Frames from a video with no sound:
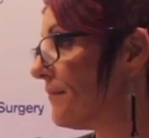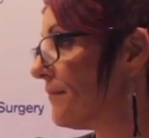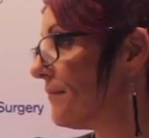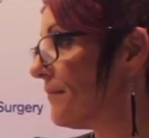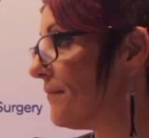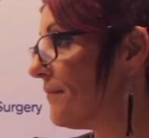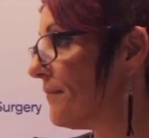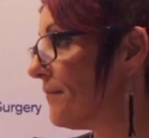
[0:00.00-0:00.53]

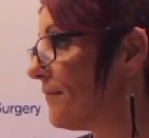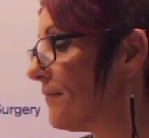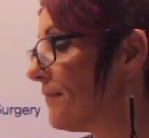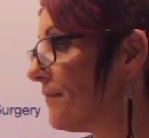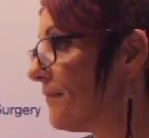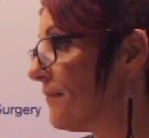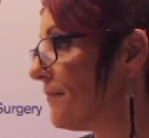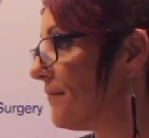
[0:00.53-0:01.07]

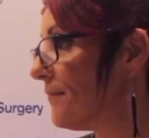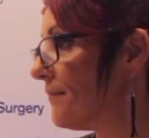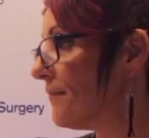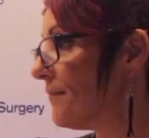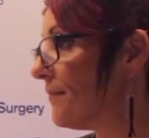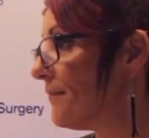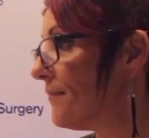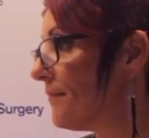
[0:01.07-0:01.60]

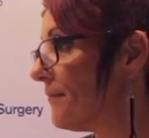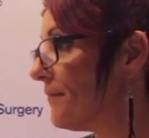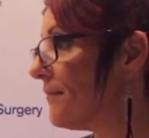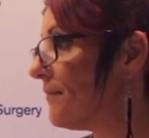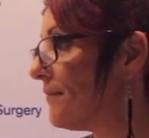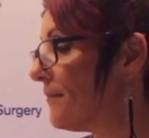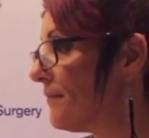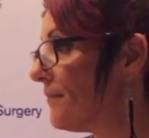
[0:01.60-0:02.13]

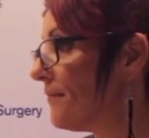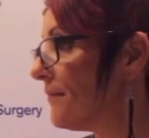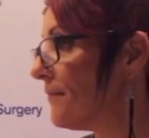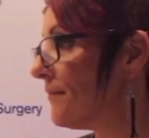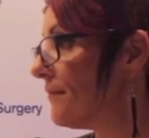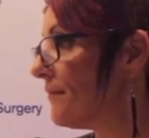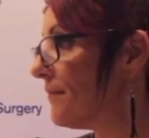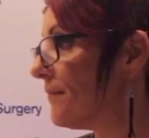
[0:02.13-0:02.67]

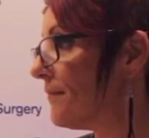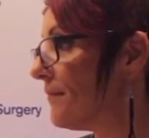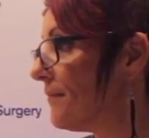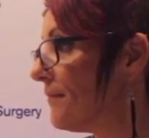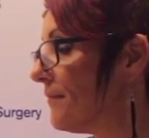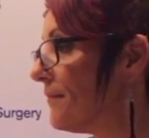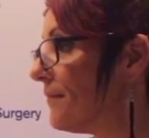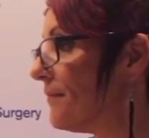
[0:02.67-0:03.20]

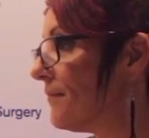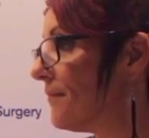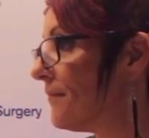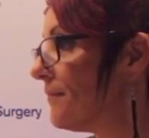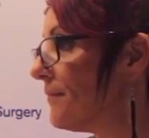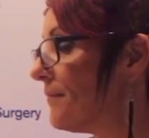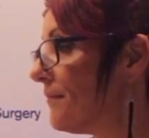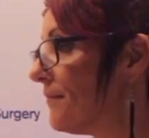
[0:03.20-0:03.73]

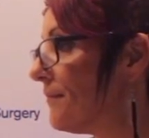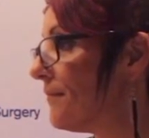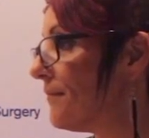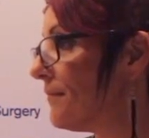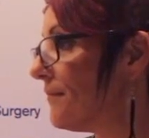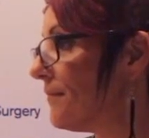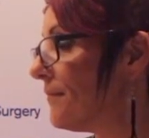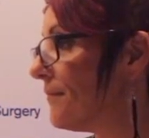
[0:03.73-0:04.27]

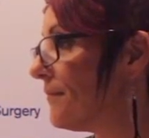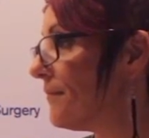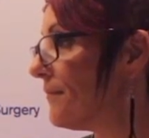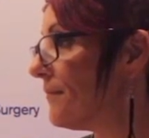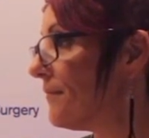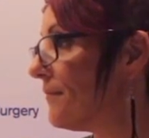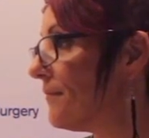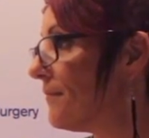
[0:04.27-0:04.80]

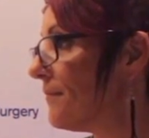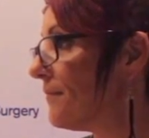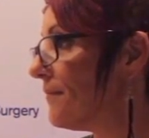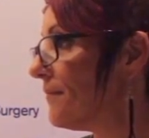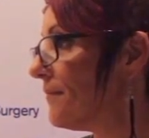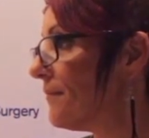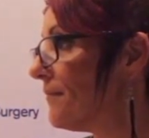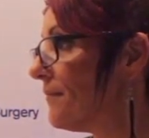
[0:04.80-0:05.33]

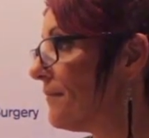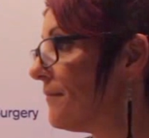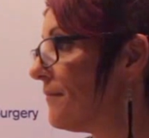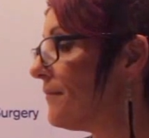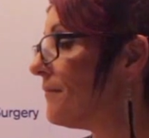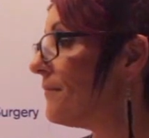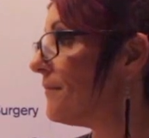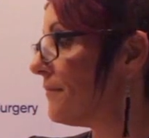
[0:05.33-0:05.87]

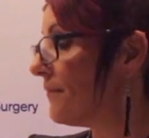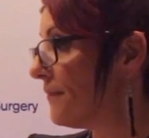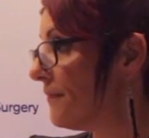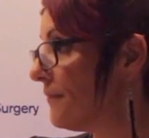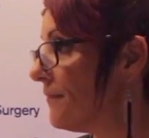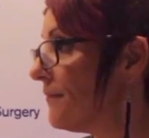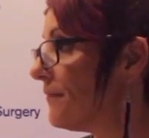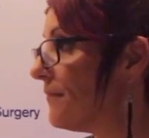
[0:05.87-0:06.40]

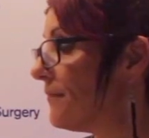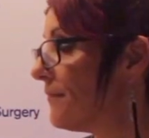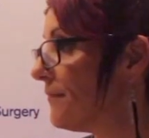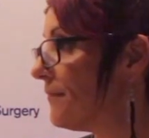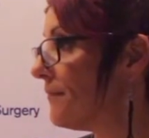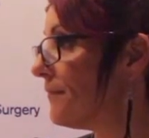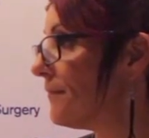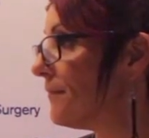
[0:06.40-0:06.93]

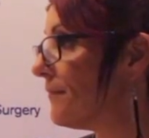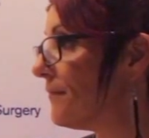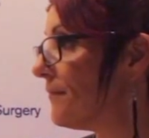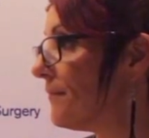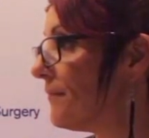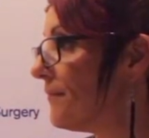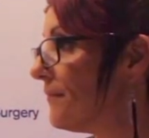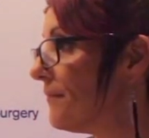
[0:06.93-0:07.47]

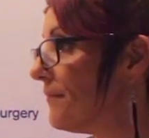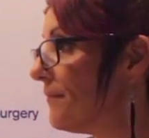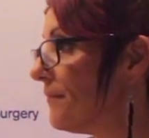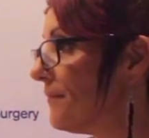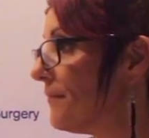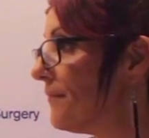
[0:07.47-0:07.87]
(silent)